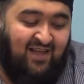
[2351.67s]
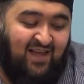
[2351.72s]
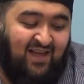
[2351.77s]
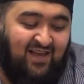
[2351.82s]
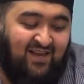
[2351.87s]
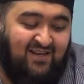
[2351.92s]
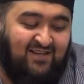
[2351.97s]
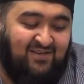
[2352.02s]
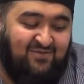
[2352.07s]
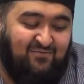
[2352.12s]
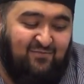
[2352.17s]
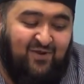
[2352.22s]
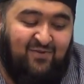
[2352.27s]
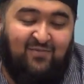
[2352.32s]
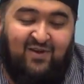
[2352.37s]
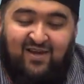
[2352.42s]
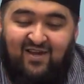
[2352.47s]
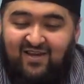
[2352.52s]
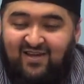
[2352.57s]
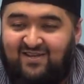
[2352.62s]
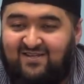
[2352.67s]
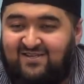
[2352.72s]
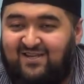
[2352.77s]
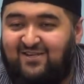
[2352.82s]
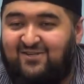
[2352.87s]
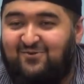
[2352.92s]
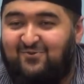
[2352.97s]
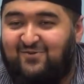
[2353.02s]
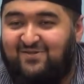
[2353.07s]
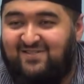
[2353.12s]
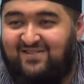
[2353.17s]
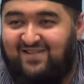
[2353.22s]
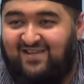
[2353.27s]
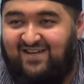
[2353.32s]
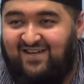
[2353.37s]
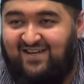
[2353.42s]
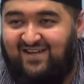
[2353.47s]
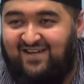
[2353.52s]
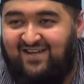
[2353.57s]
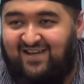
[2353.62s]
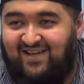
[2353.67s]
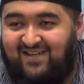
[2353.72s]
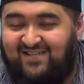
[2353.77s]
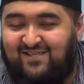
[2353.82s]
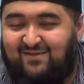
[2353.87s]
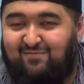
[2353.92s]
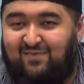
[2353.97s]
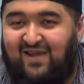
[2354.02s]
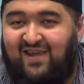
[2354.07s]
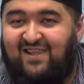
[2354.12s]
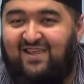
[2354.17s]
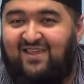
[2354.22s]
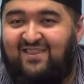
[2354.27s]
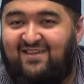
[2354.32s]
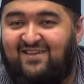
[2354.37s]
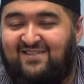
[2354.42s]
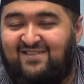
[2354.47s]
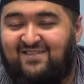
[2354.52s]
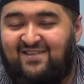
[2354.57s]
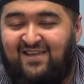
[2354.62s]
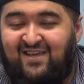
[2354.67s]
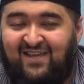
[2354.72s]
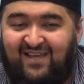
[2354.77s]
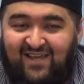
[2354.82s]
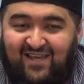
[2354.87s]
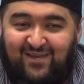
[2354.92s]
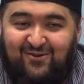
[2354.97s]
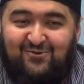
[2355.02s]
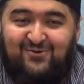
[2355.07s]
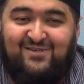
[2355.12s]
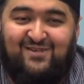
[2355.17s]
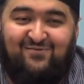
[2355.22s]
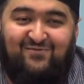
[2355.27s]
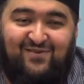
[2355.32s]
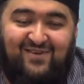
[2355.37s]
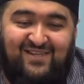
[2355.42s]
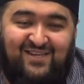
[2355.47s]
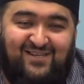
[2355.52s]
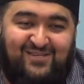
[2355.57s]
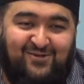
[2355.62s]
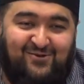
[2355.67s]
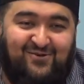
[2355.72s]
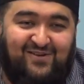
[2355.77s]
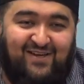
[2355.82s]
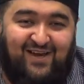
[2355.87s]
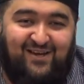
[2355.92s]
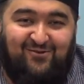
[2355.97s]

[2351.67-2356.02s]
And when my teacher was explaining this, he used a funny joke.